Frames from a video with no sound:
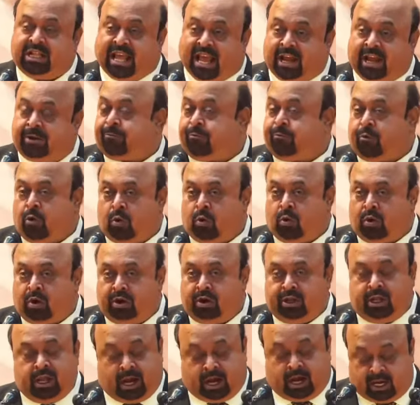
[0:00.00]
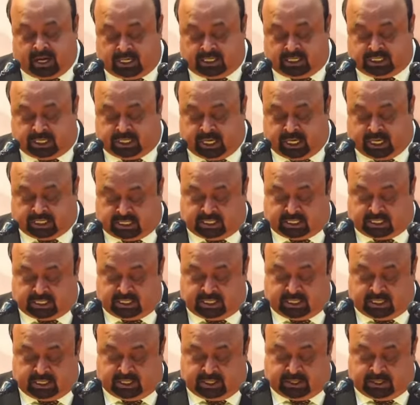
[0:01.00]
Therefore, he urged
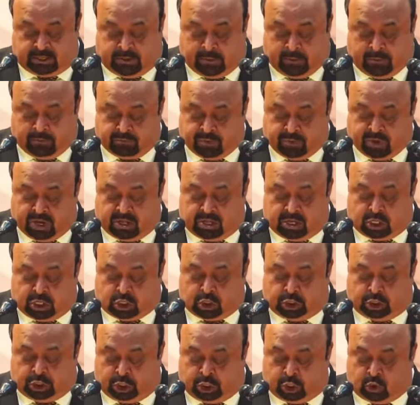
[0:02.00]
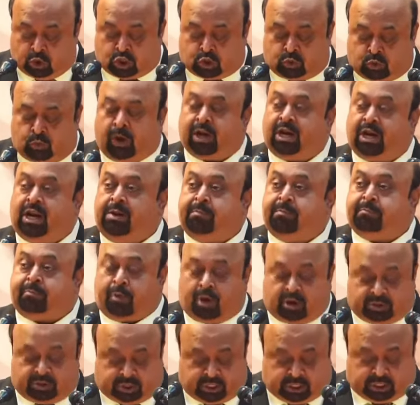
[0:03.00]
us to use only
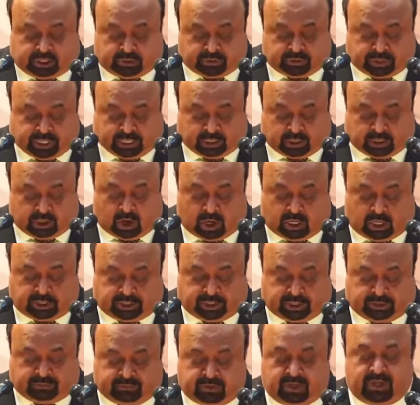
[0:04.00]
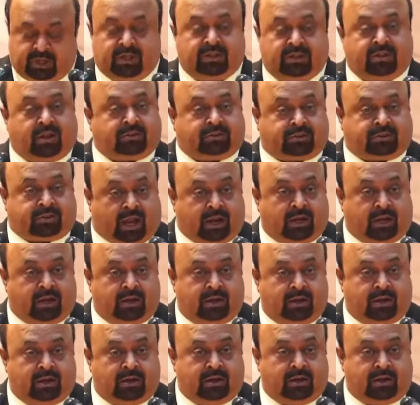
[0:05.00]
positive technology, the sun,
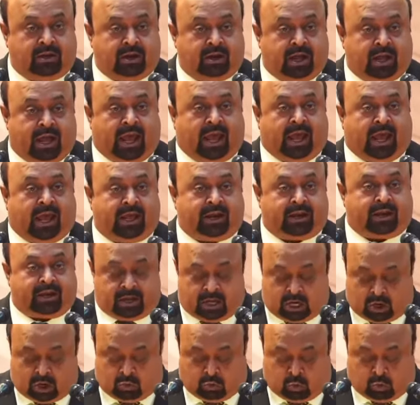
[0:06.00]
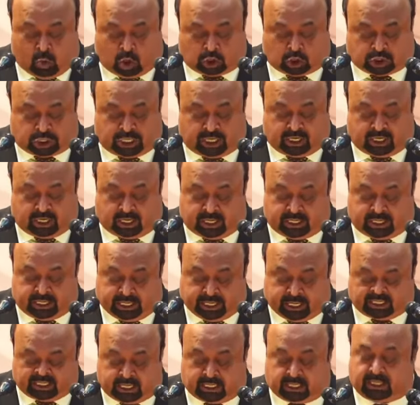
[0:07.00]
air, water and
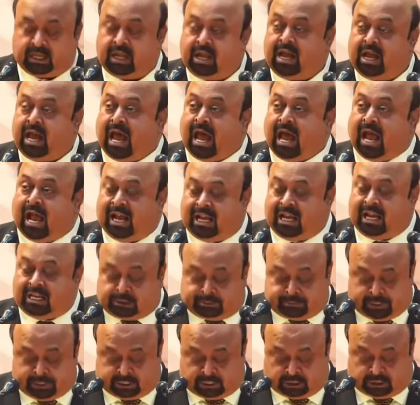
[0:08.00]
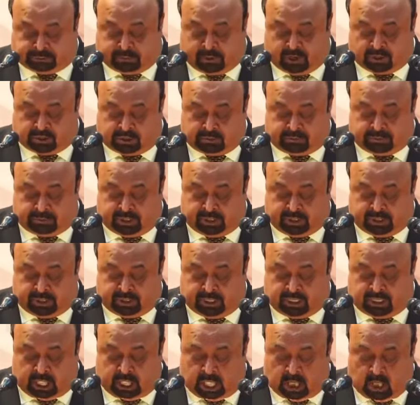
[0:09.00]
earth, as much as possible,
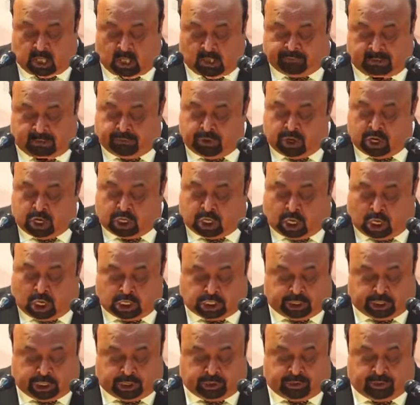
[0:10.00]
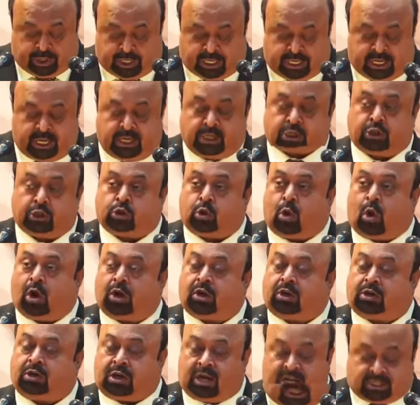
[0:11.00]
instead of continually and
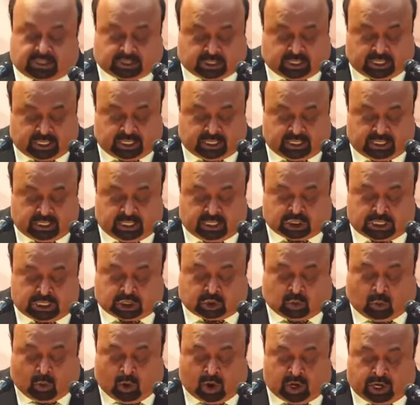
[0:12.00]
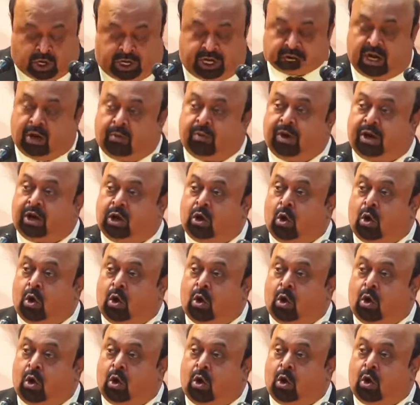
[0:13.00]
thoughtlessly squandering our
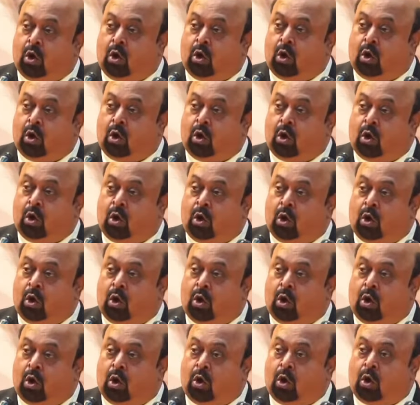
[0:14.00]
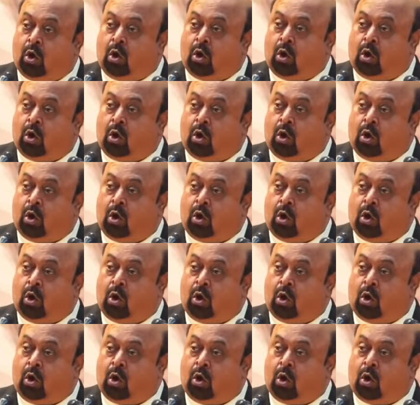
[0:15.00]
non-renewable resources.